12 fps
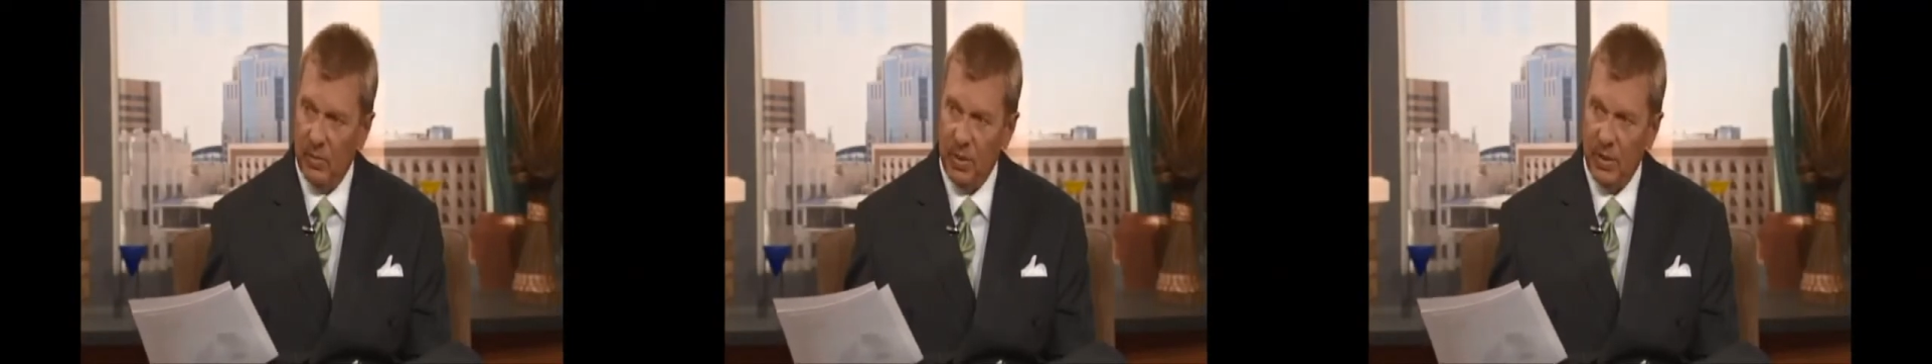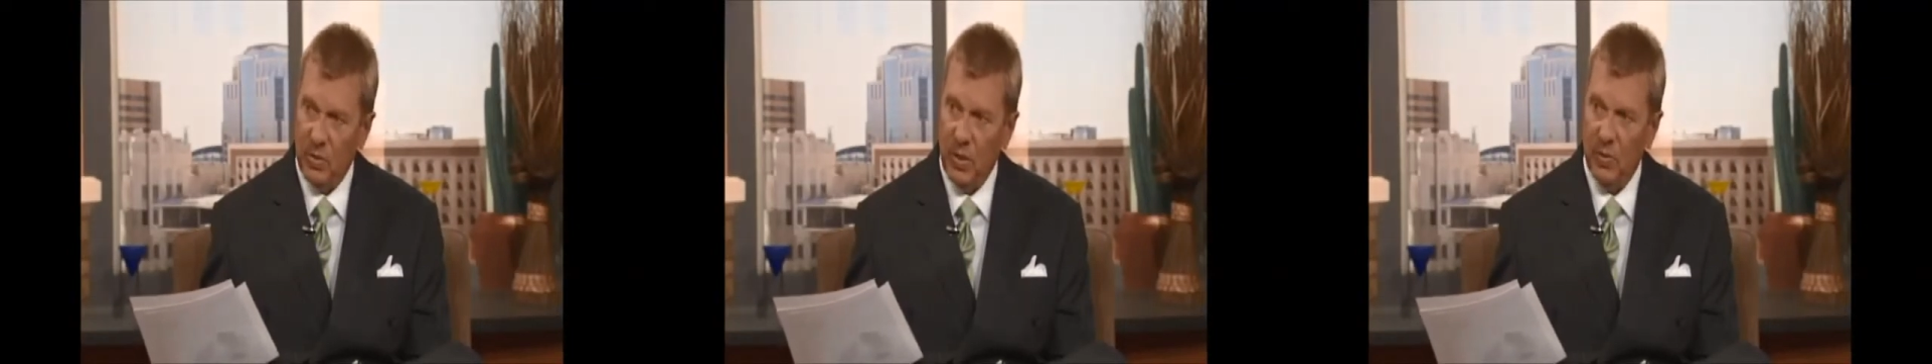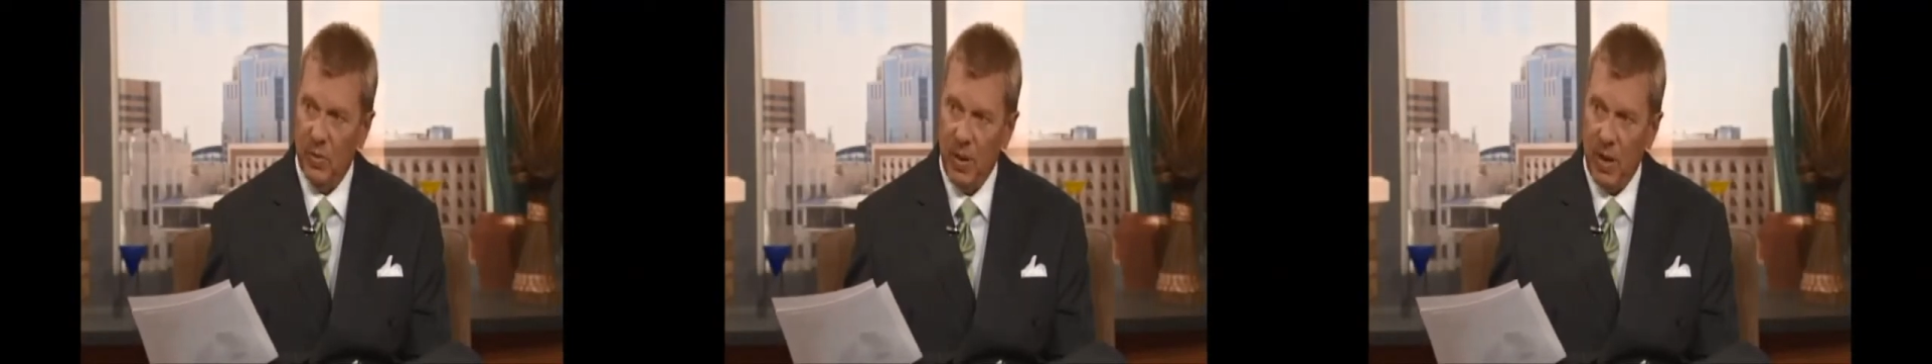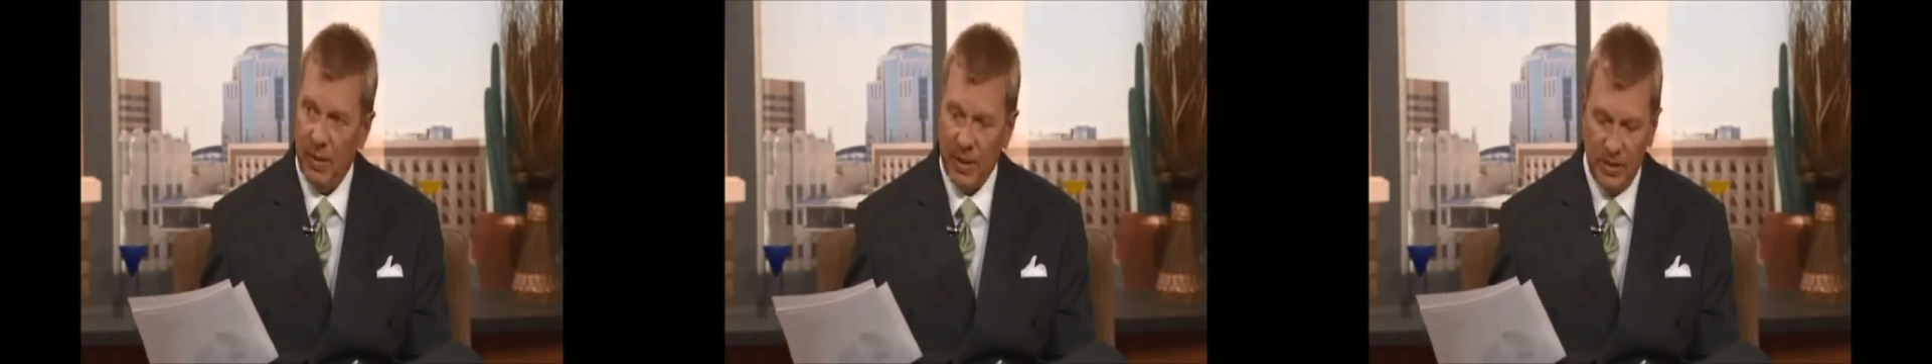between
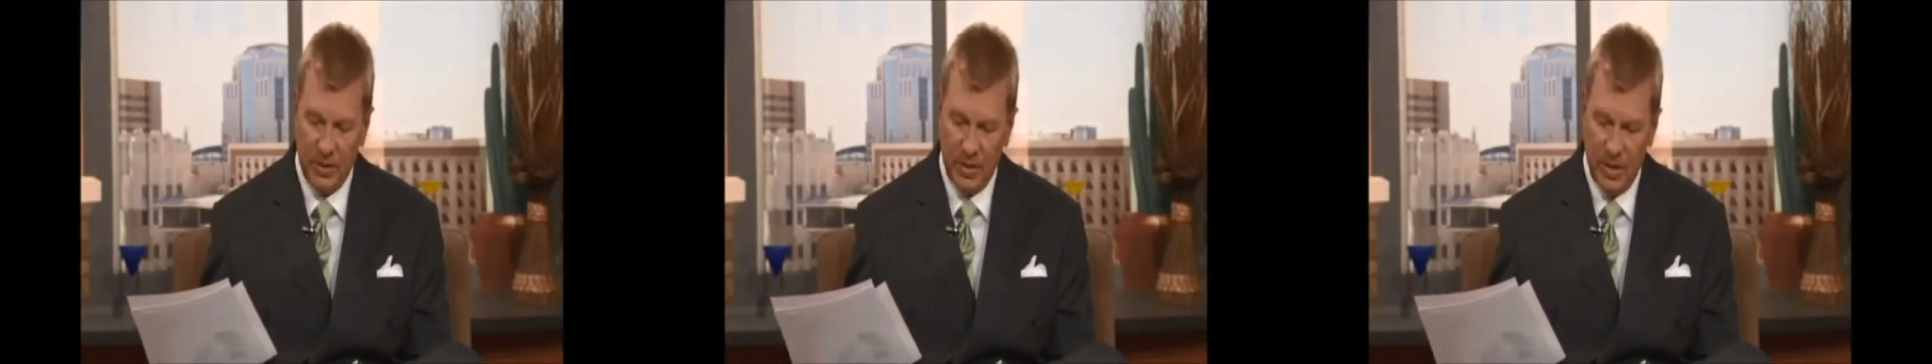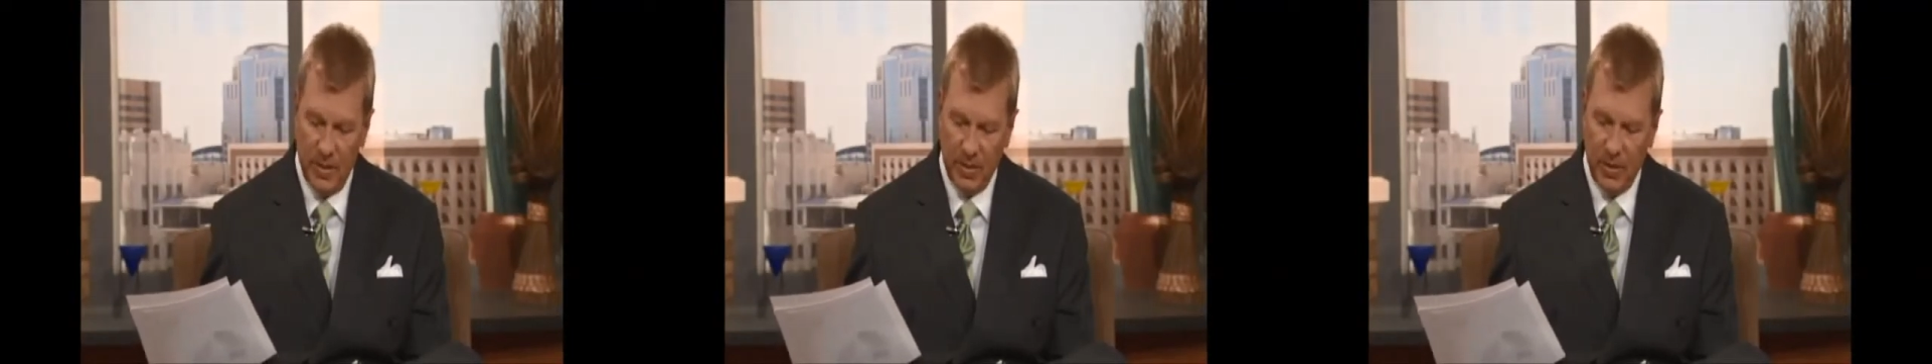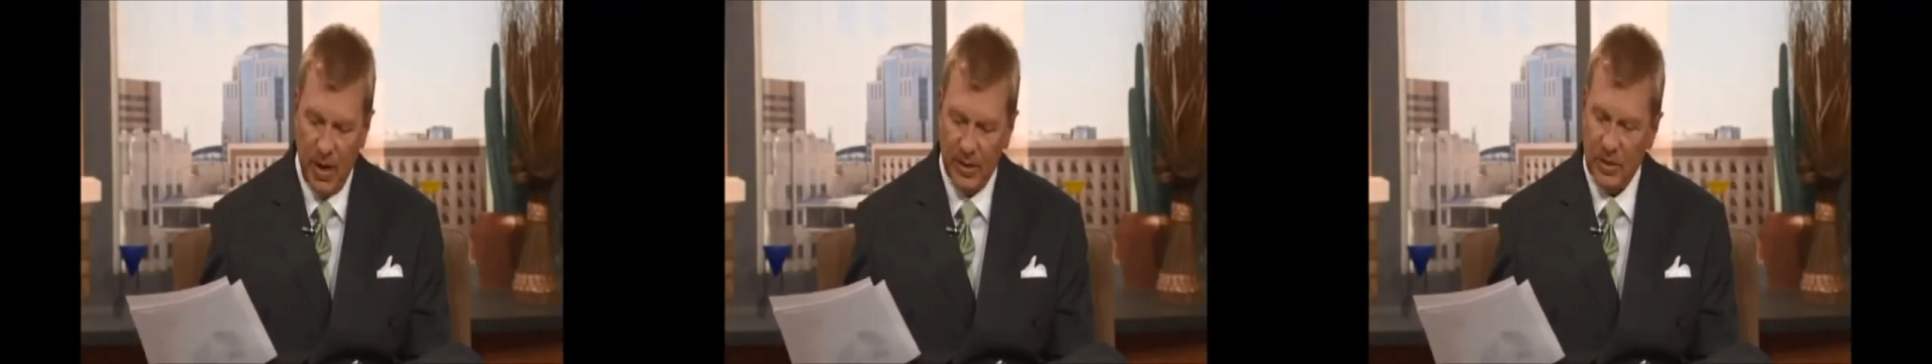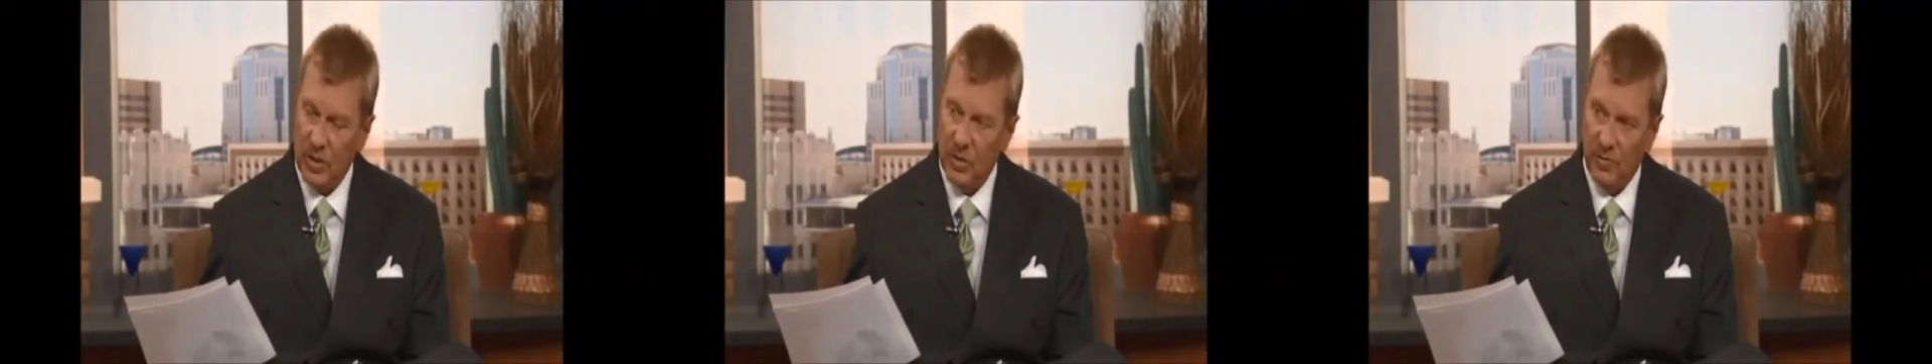Republicans and
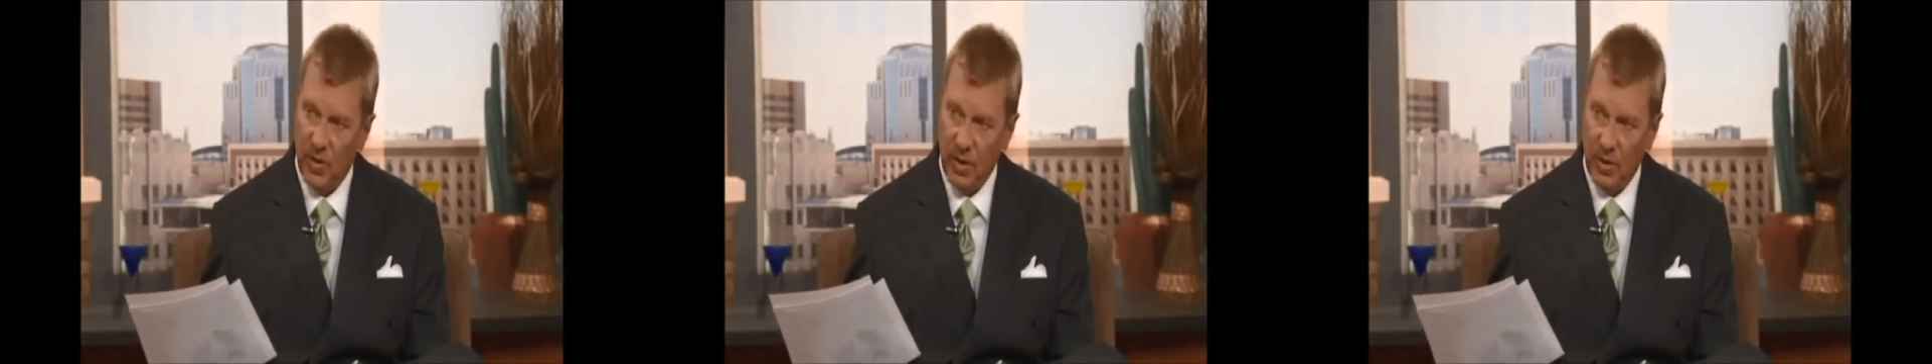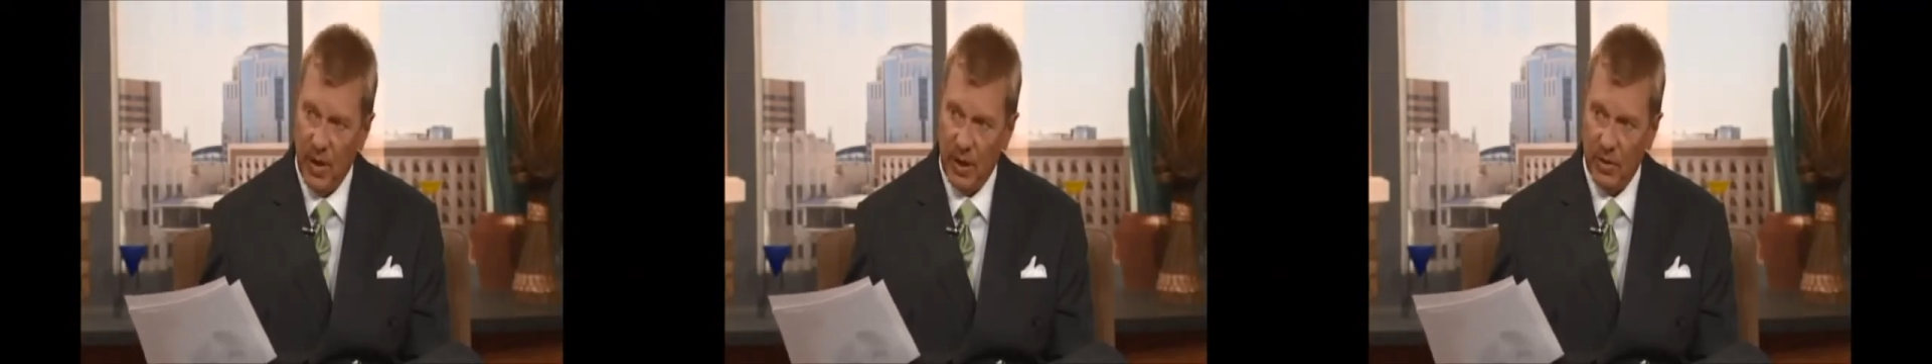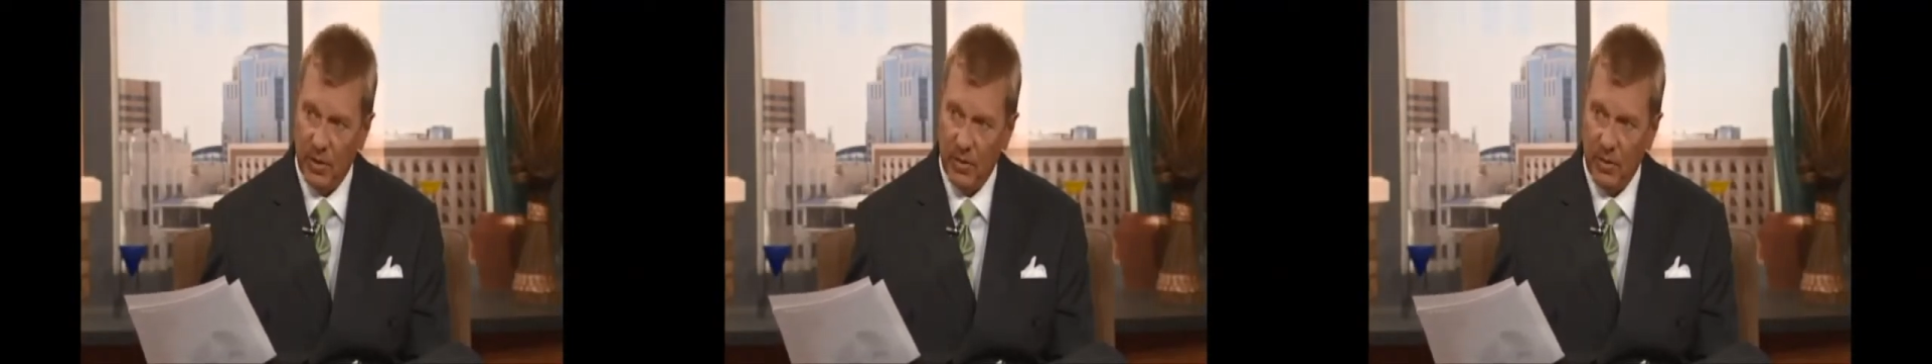Democrats in your voting record.